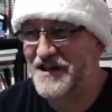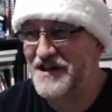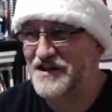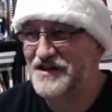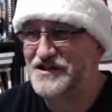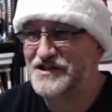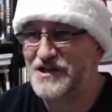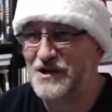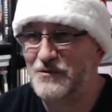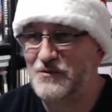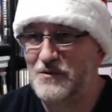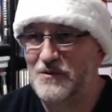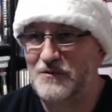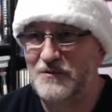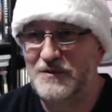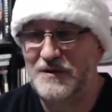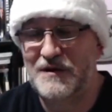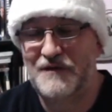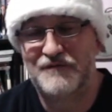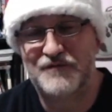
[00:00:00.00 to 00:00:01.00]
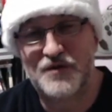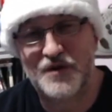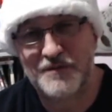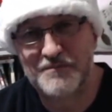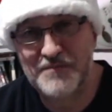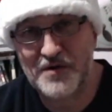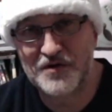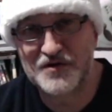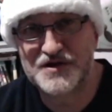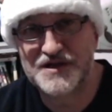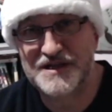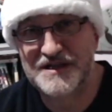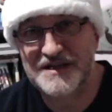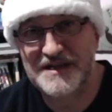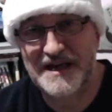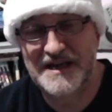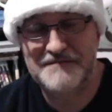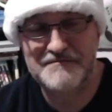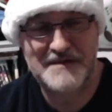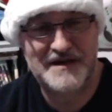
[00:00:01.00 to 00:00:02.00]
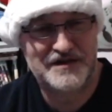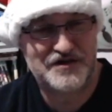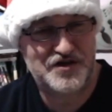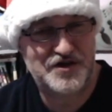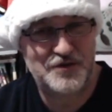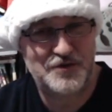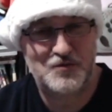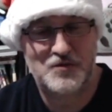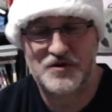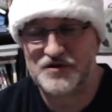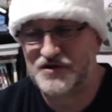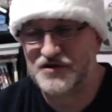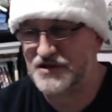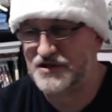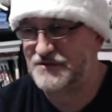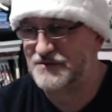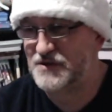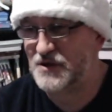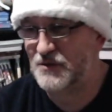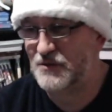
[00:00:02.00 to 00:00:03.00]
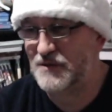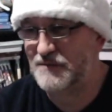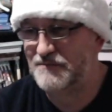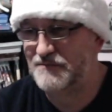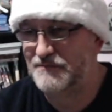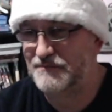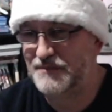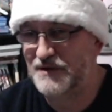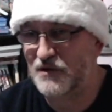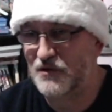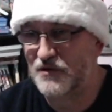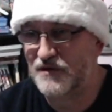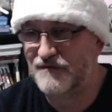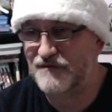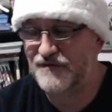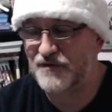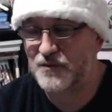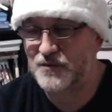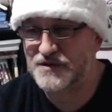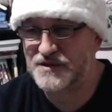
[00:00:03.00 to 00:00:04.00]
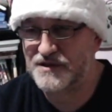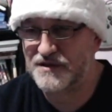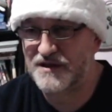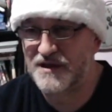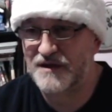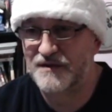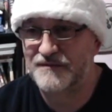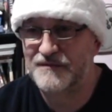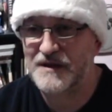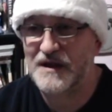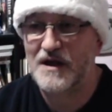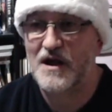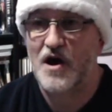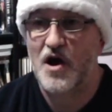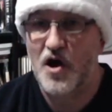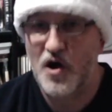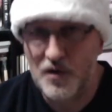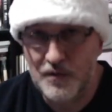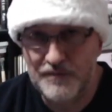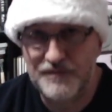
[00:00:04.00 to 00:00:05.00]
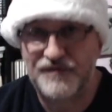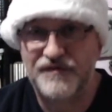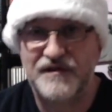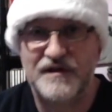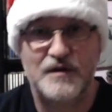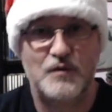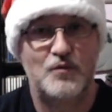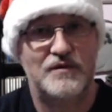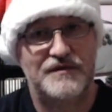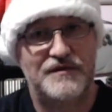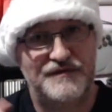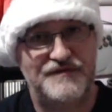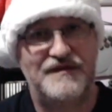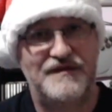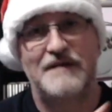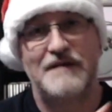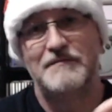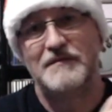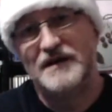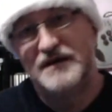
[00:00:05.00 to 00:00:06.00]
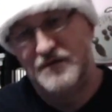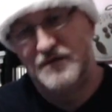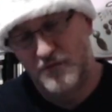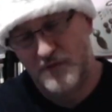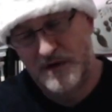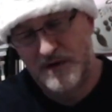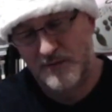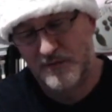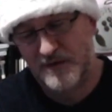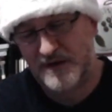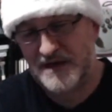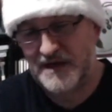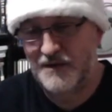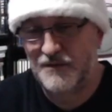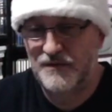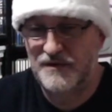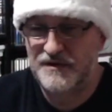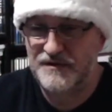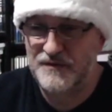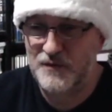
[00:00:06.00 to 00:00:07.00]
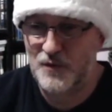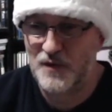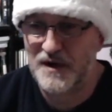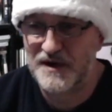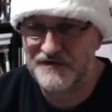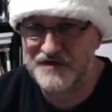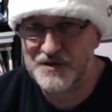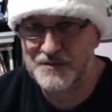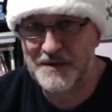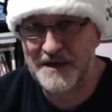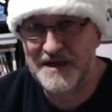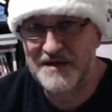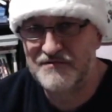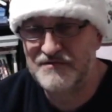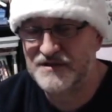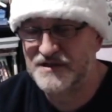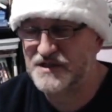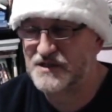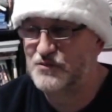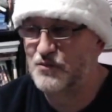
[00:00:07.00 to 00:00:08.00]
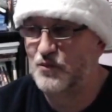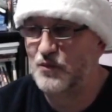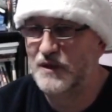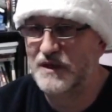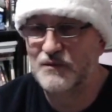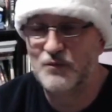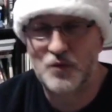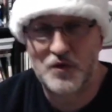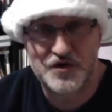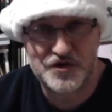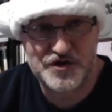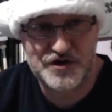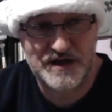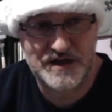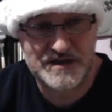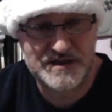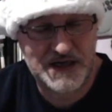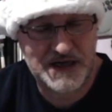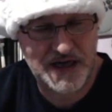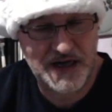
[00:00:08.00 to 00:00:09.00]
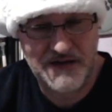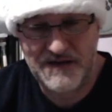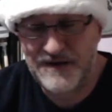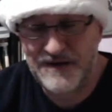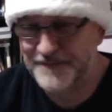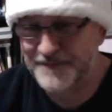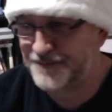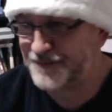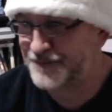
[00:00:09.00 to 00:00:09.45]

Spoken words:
So I've got a Boxing Day match to watch, so I'll be looking forward to that. Hopefully with the family, while we're down at the wife's parents, we can watch that together.